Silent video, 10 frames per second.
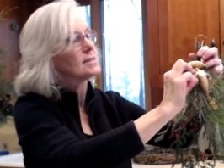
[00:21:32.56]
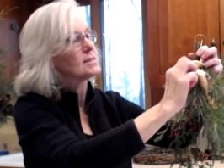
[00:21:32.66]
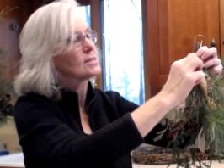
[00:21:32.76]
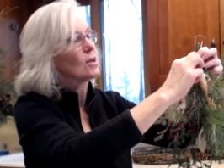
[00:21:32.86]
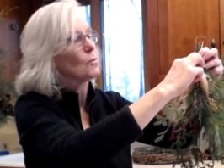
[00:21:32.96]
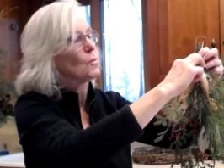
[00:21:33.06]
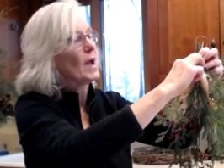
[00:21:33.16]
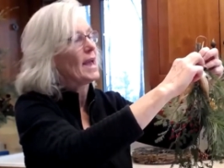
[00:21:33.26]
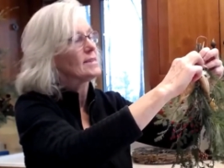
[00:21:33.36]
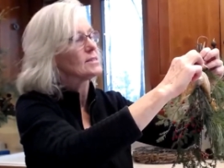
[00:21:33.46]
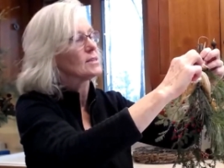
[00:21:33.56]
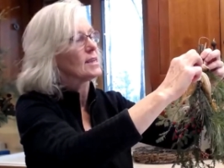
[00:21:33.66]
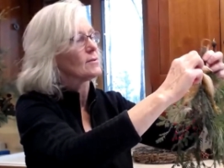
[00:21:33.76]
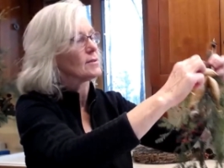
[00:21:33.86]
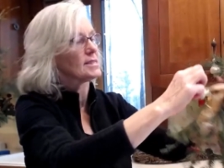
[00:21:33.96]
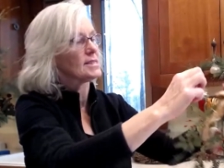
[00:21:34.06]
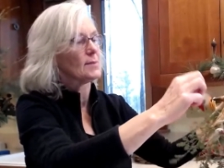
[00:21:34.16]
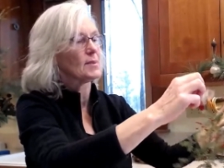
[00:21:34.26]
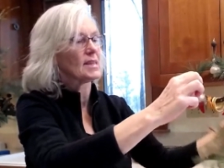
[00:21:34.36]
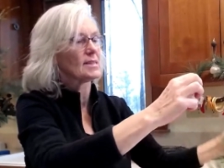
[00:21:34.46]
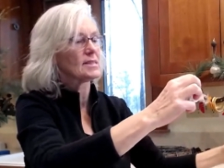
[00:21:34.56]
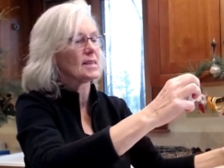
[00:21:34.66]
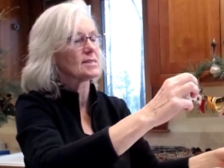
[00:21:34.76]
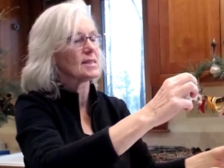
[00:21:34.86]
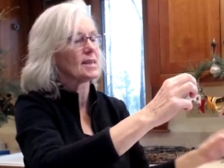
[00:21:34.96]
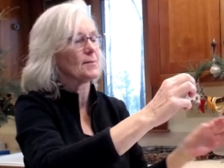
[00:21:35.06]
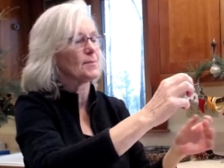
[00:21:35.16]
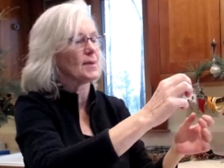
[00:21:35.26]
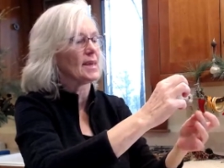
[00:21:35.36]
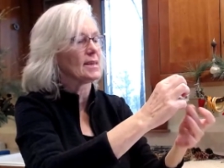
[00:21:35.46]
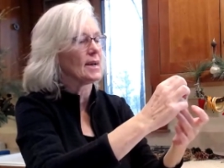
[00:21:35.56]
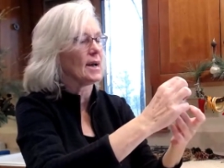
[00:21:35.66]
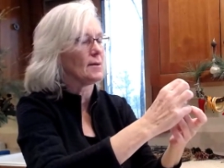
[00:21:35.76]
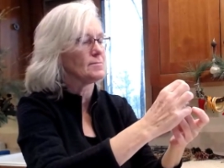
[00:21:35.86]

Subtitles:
This is all wet, so you can't really see it, but it's like a big,